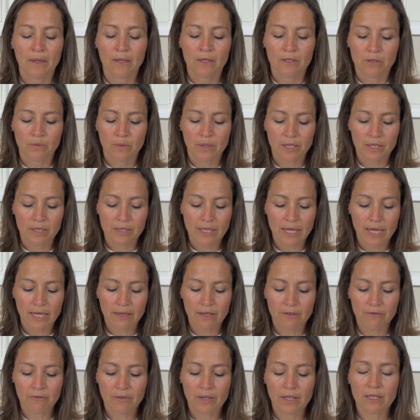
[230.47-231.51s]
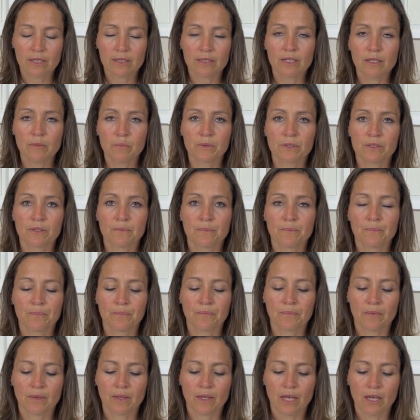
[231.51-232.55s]
We're going to take the fingertips,
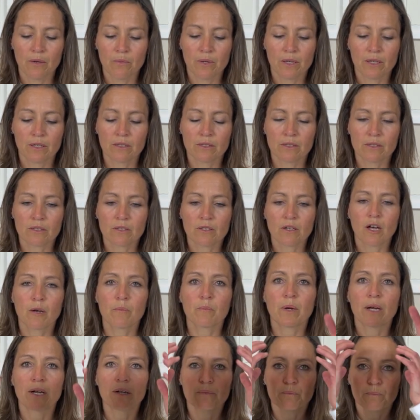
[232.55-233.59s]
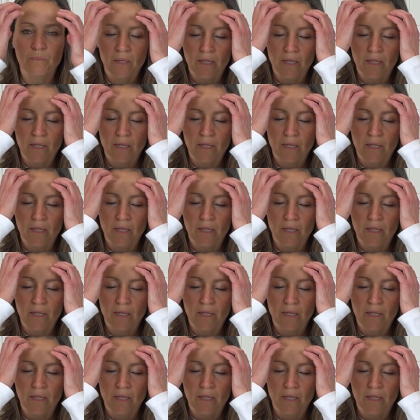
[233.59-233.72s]
and we're going to start by